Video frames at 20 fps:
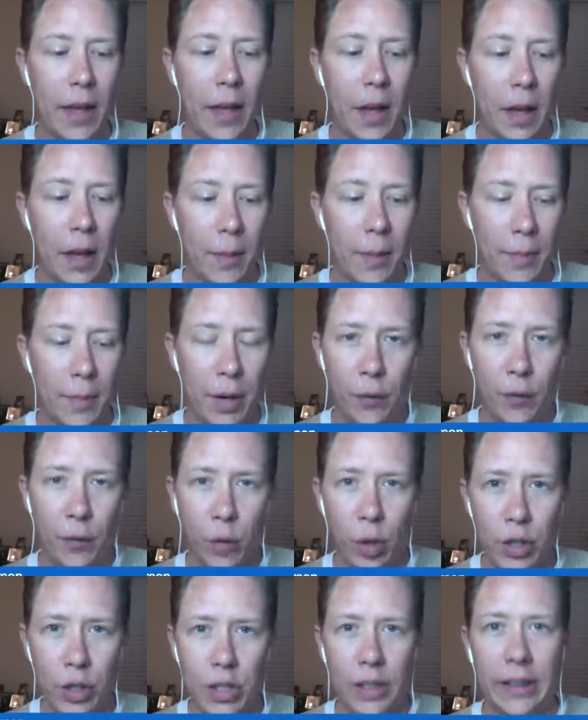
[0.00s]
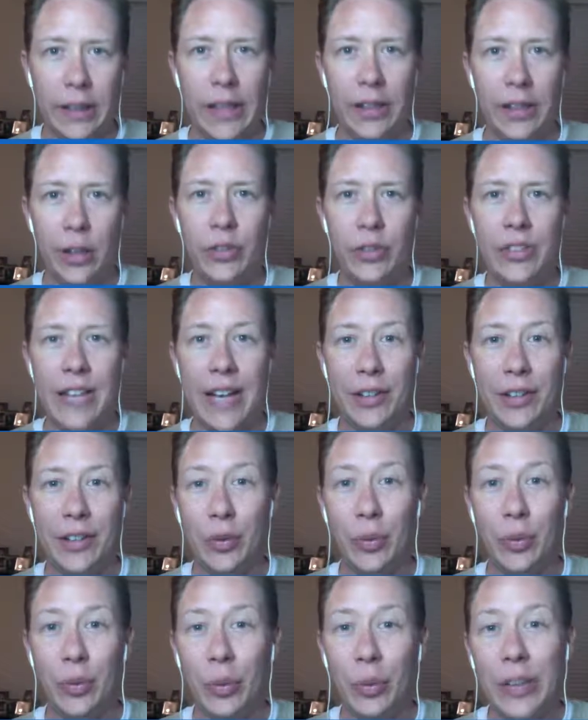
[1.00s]
But unfortunately, those stats are
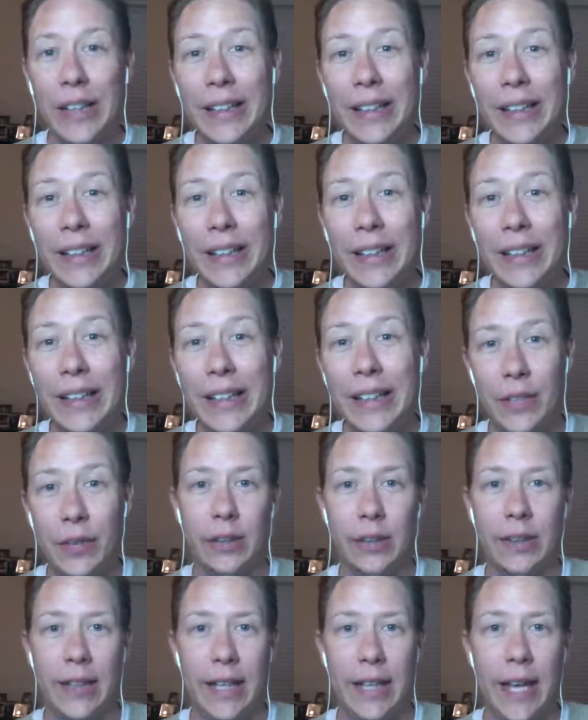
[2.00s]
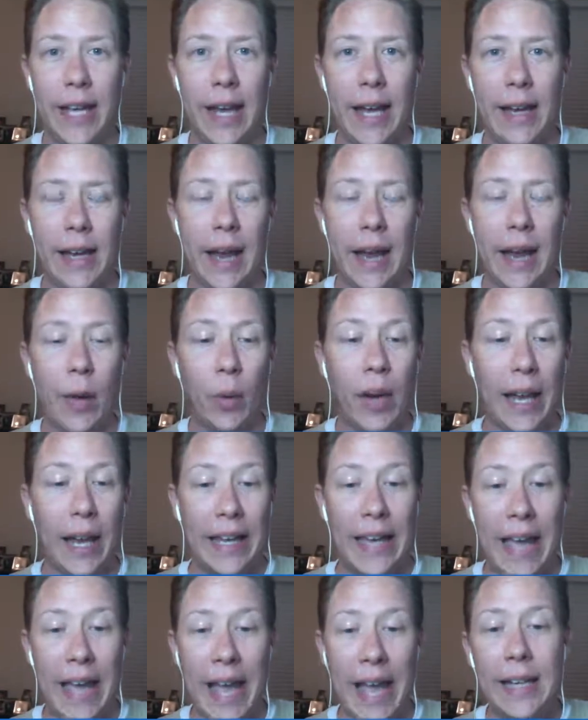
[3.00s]
really difficult to get. Now, what I
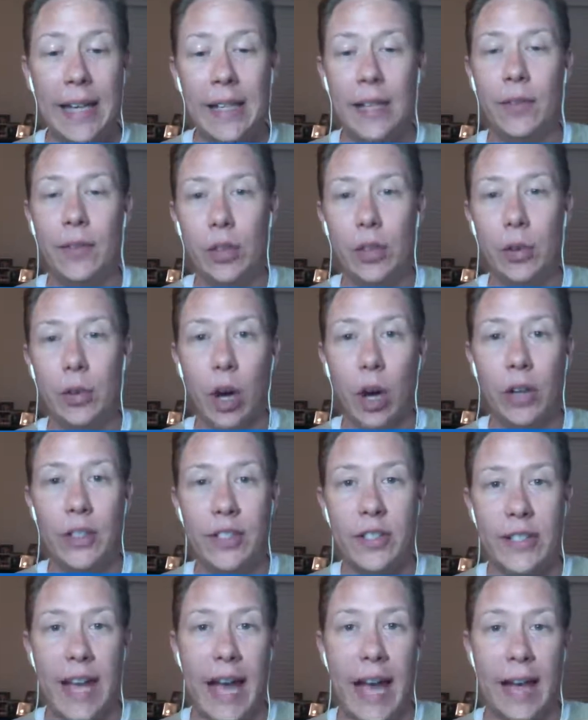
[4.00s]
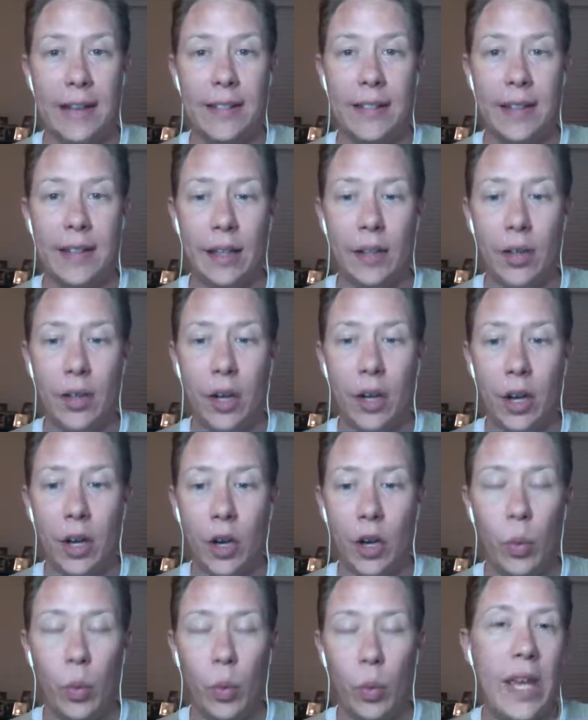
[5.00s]
can give you are stats that
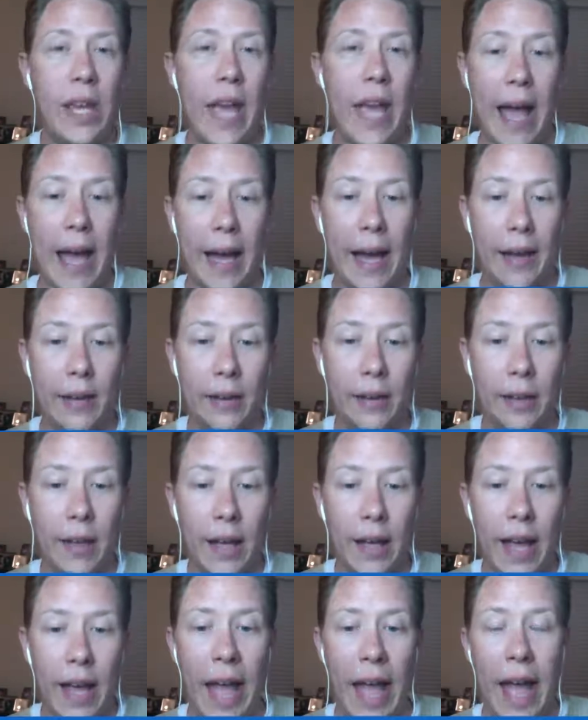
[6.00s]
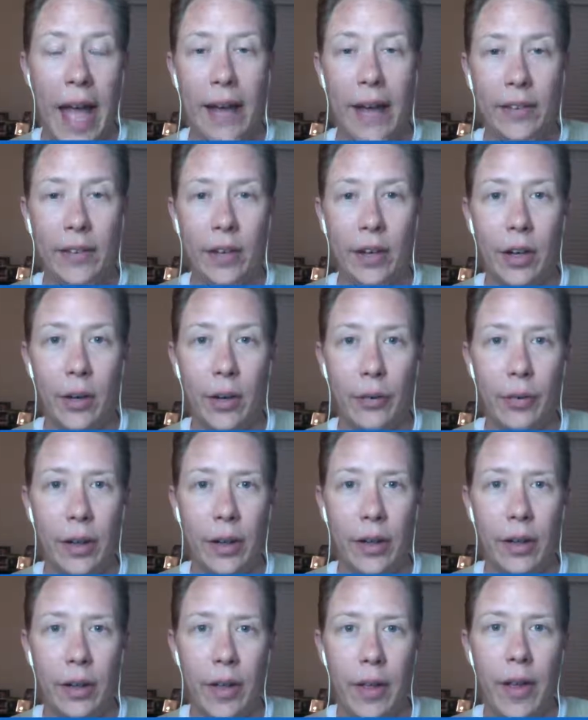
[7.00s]
we had as of
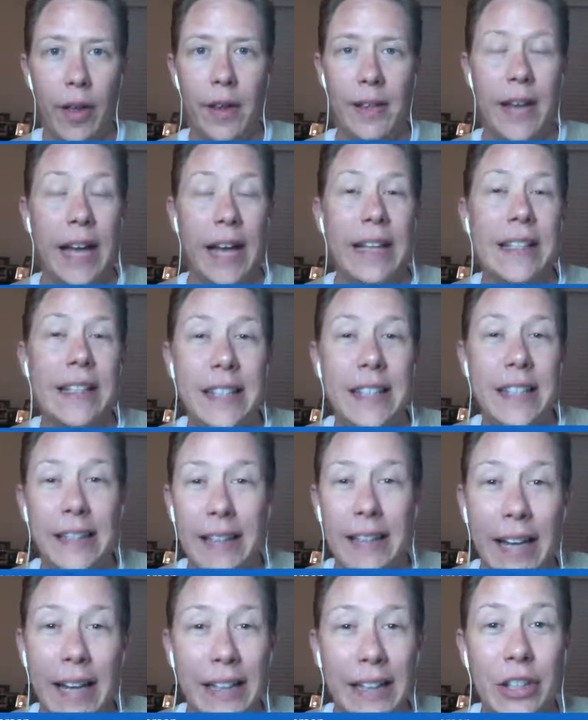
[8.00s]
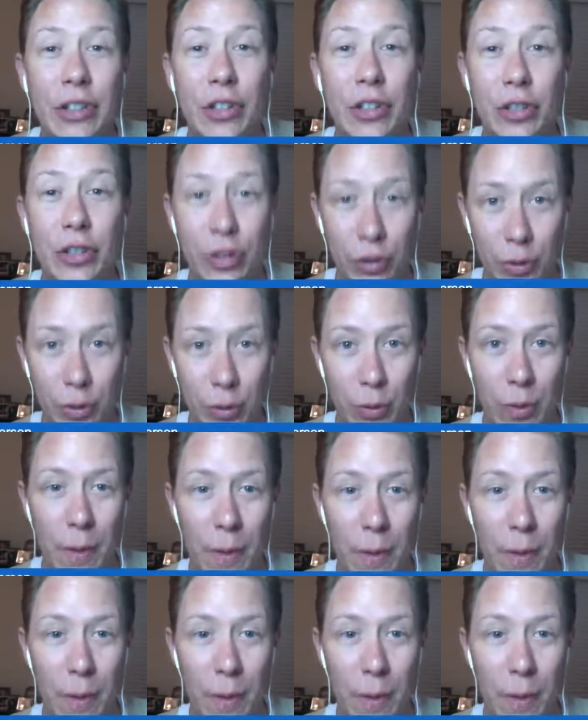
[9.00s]
1992.